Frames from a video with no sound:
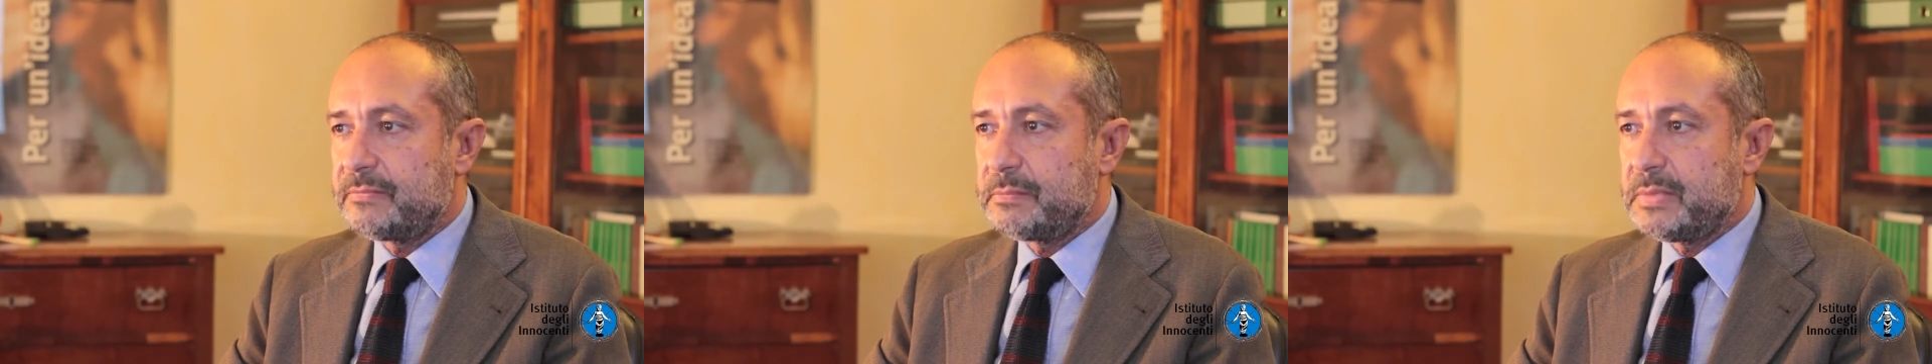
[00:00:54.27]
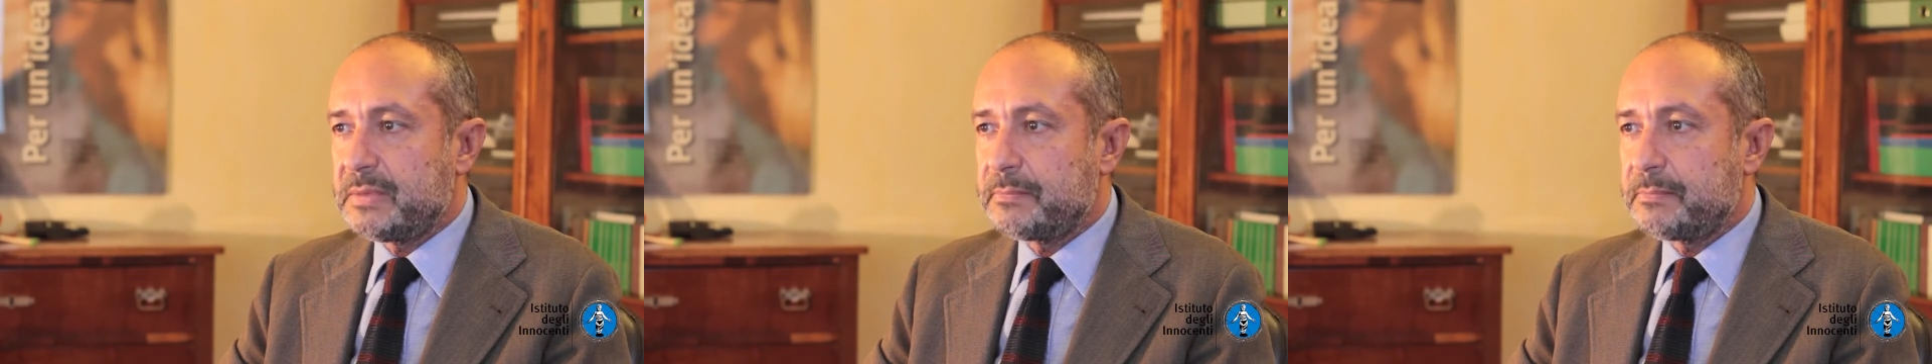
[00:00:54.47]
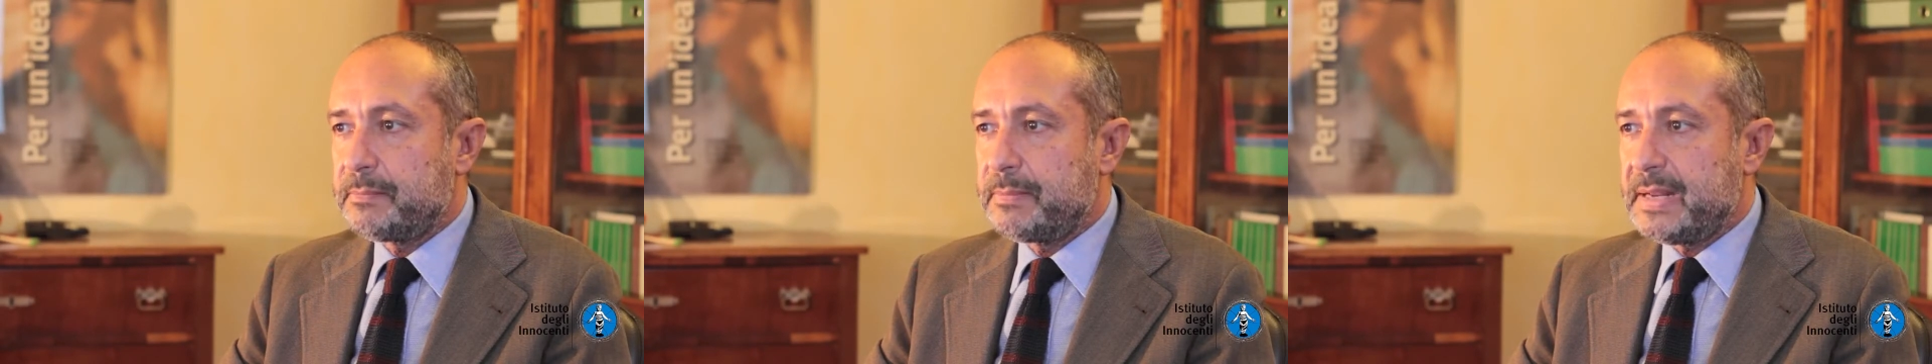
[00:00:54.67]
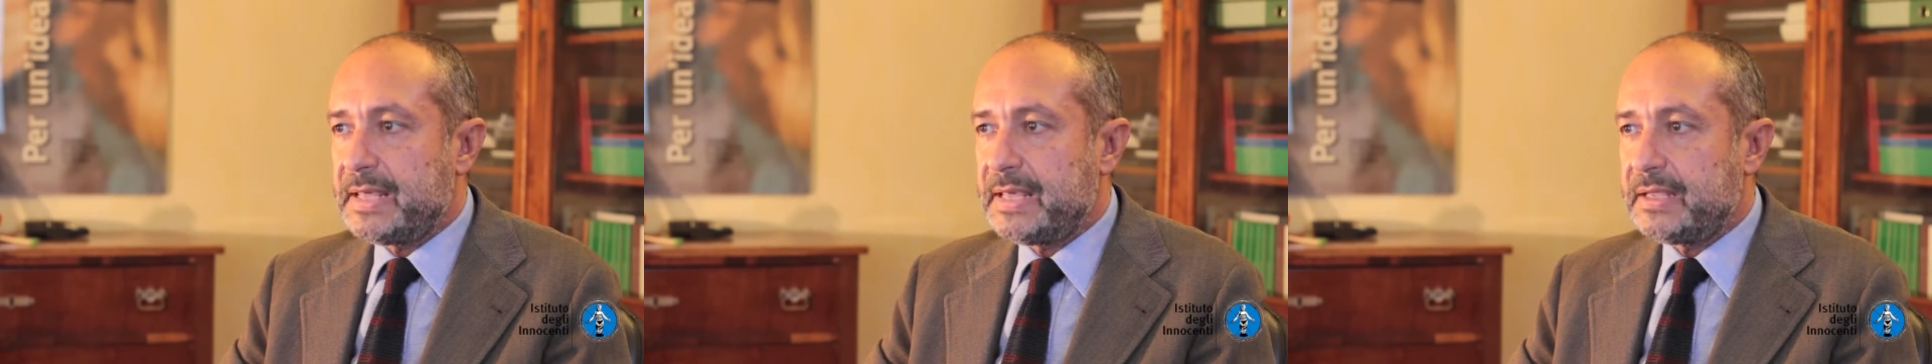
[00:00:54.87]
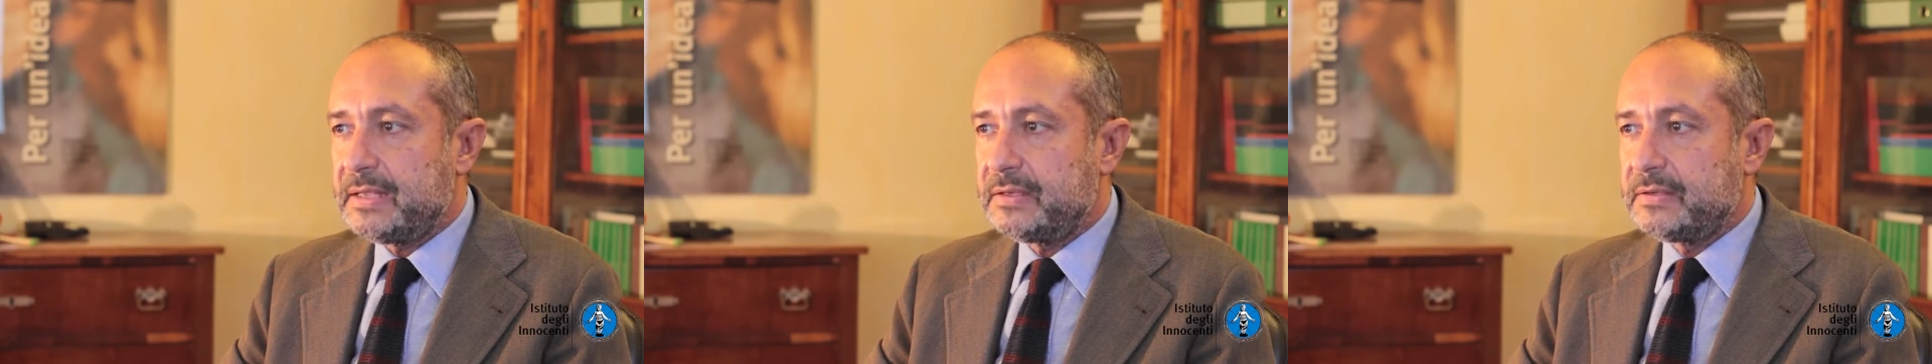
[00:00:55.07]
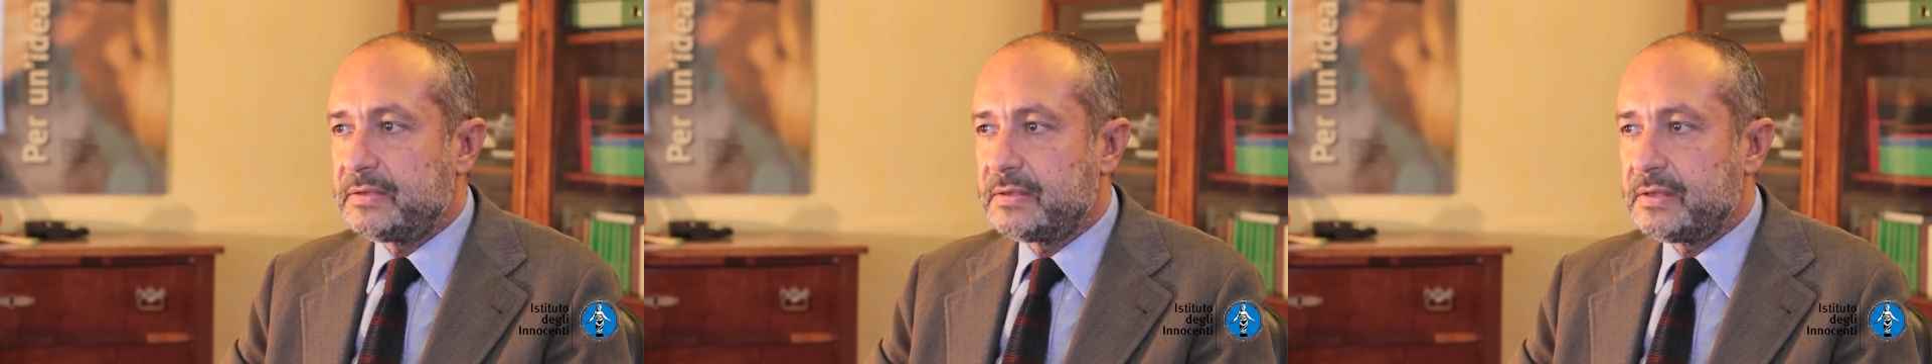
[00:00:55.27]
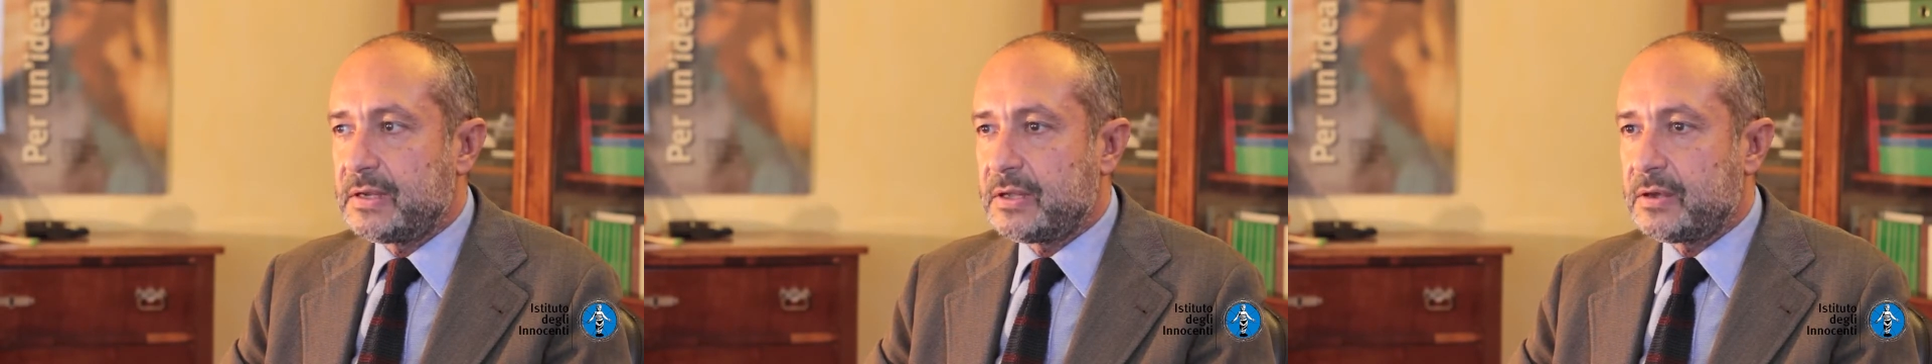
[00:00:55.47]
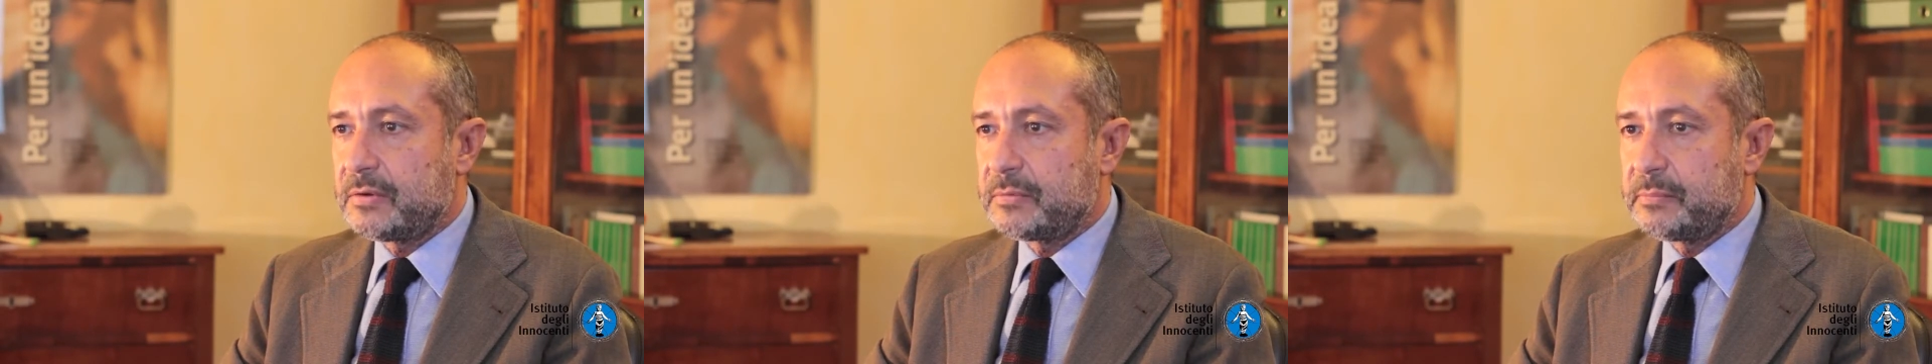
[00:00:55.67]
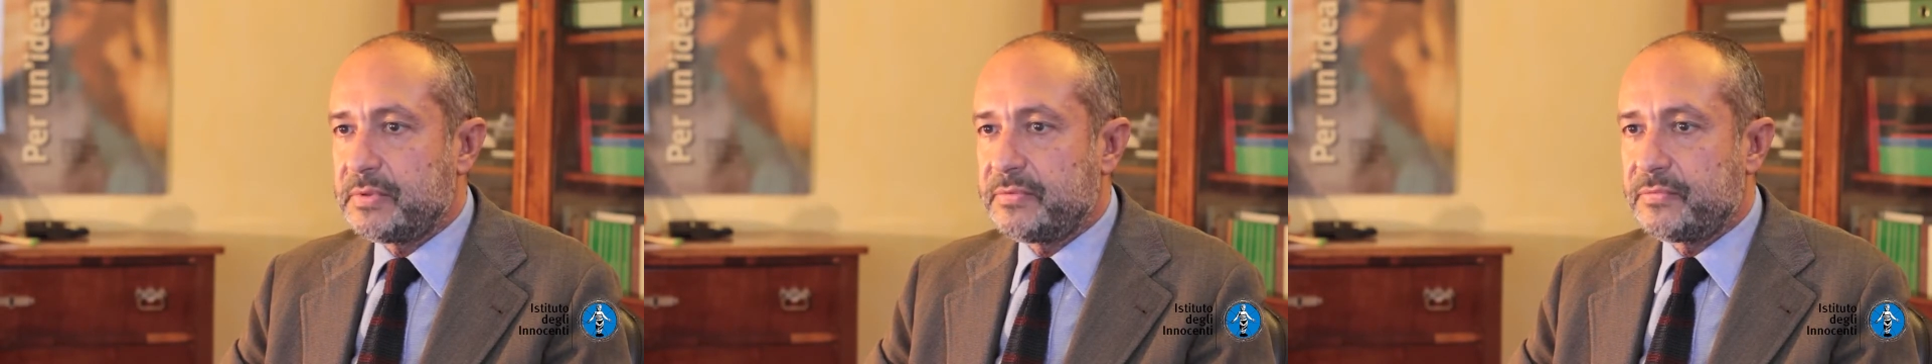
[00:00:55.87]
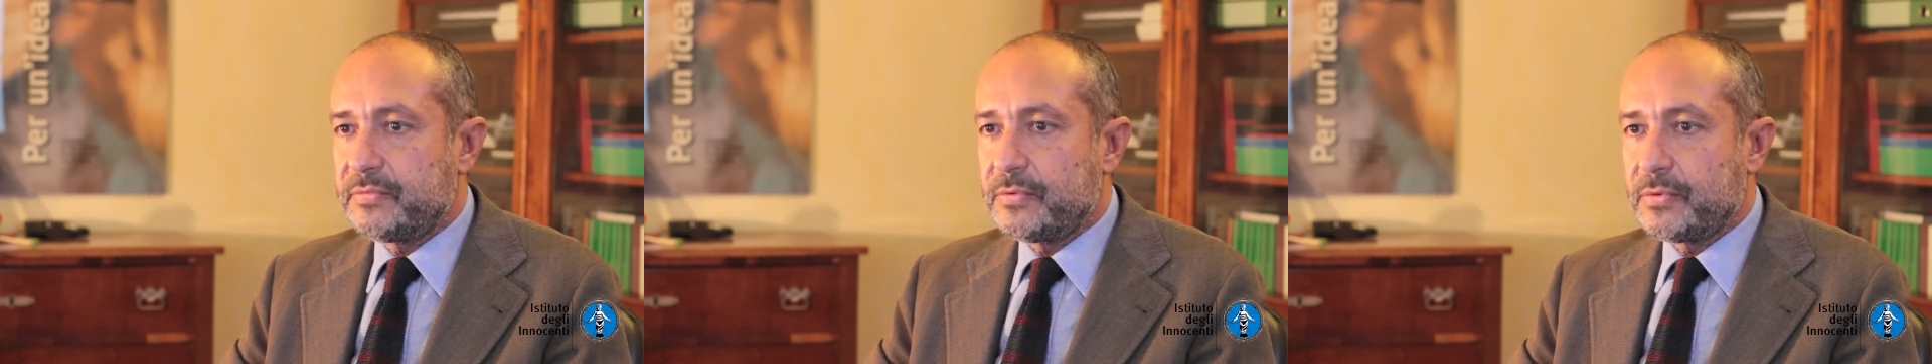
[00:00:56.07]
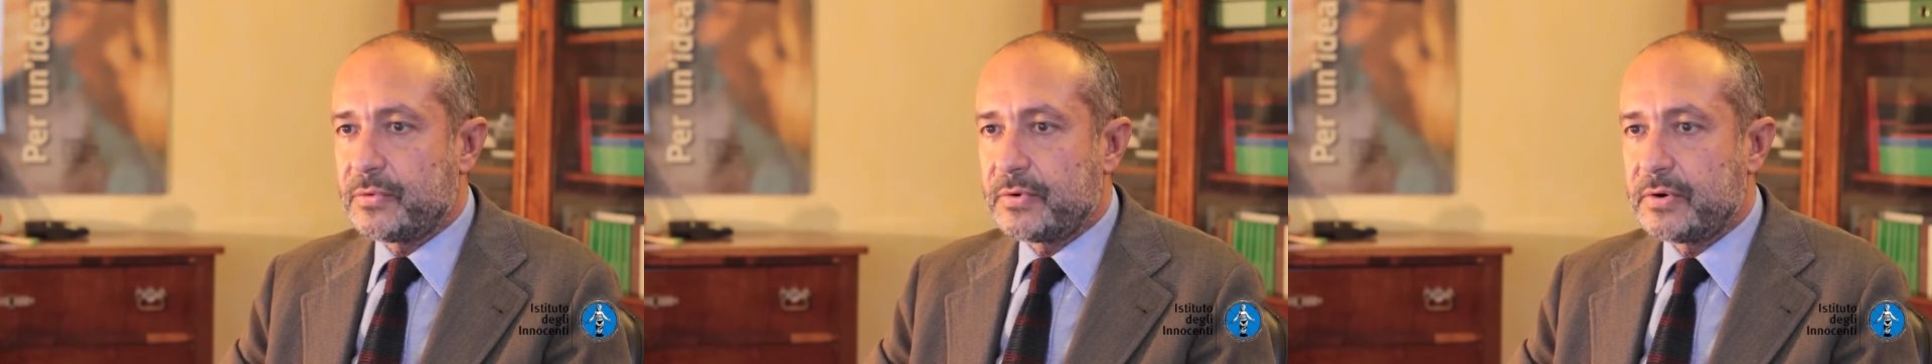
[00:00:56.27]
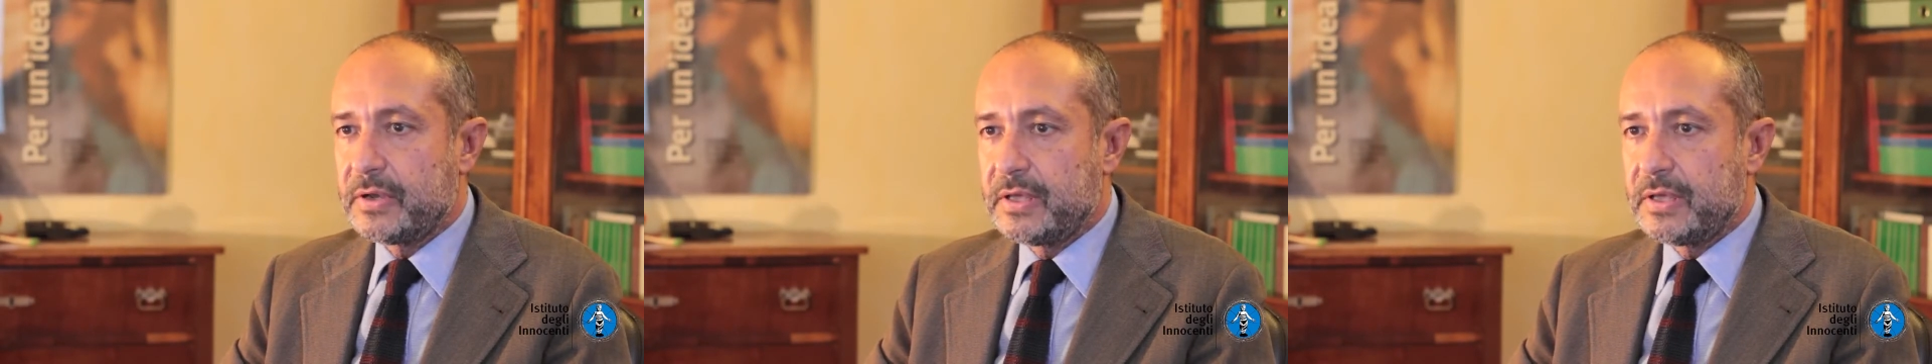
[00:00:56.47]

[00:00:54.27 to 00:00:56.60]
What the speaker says: been planned long before.